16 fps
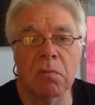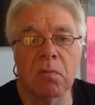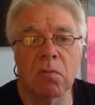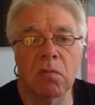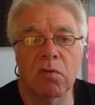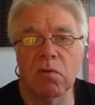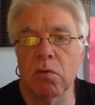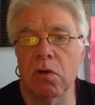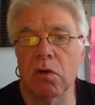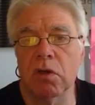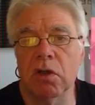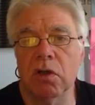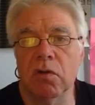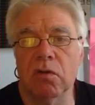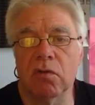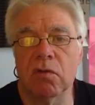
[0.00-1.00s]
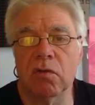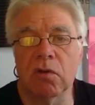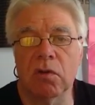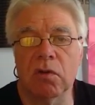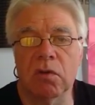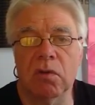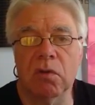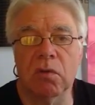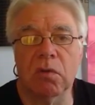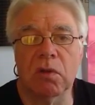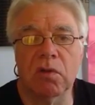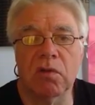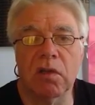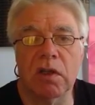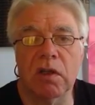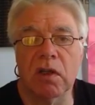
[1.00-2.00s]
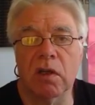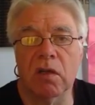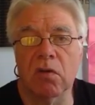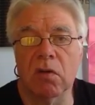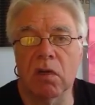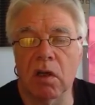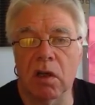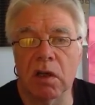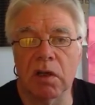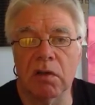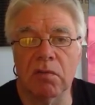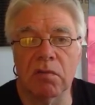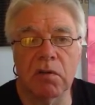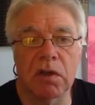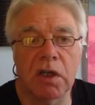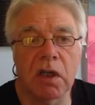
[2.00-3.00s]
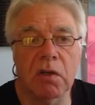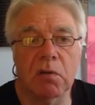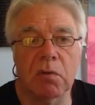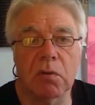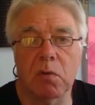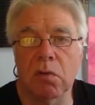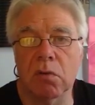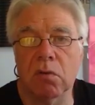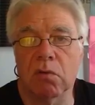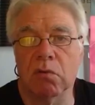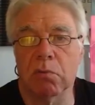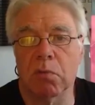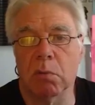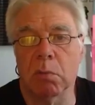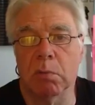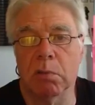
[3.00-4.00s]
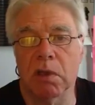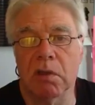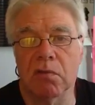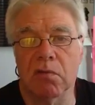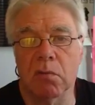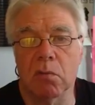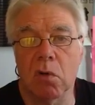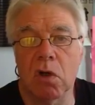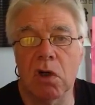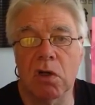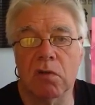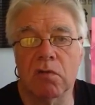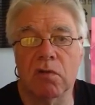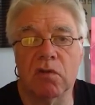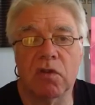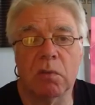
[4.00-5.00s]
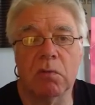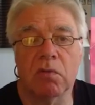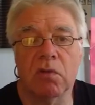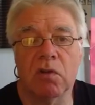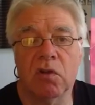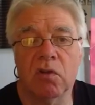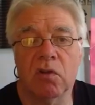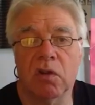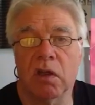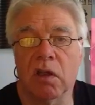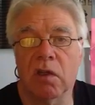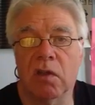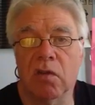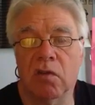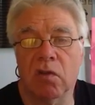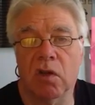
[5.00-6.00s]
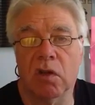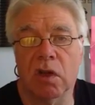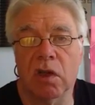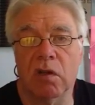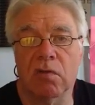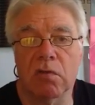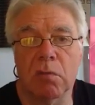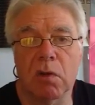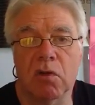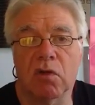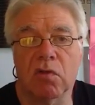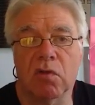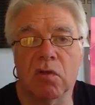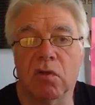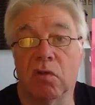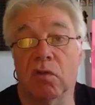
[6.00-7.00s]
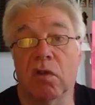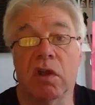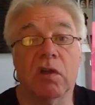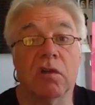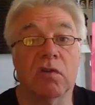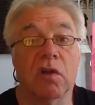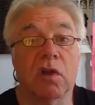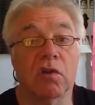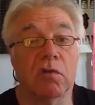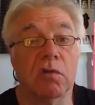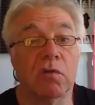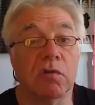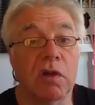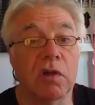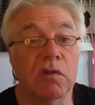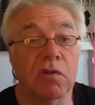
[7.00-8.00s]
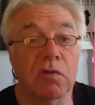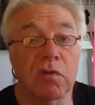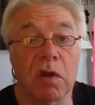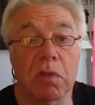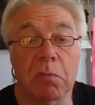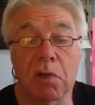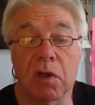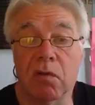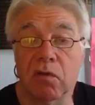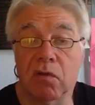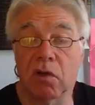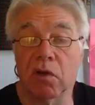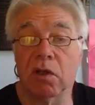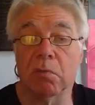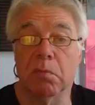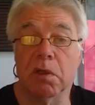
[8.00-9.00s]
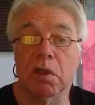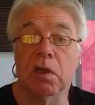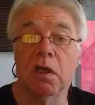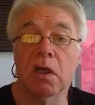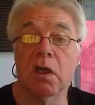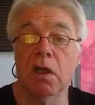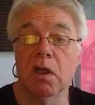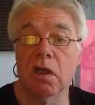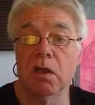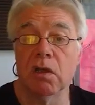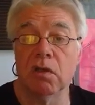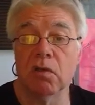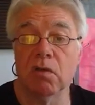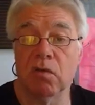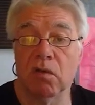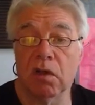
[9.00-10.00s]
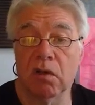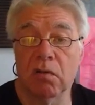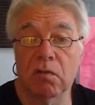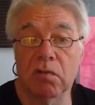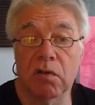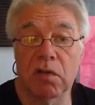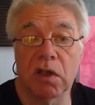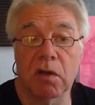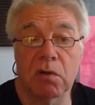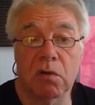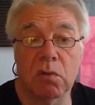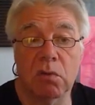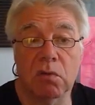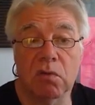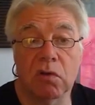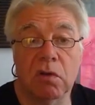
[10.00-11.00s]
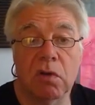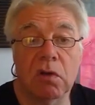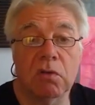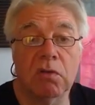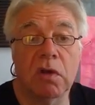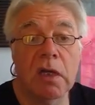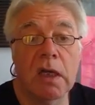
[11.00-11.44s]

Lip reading: We've all got used to attending online video calls, probably for work for some of us, and certainly for most of us to stay in touch with friends and family. I've certainly been using video calls a lot.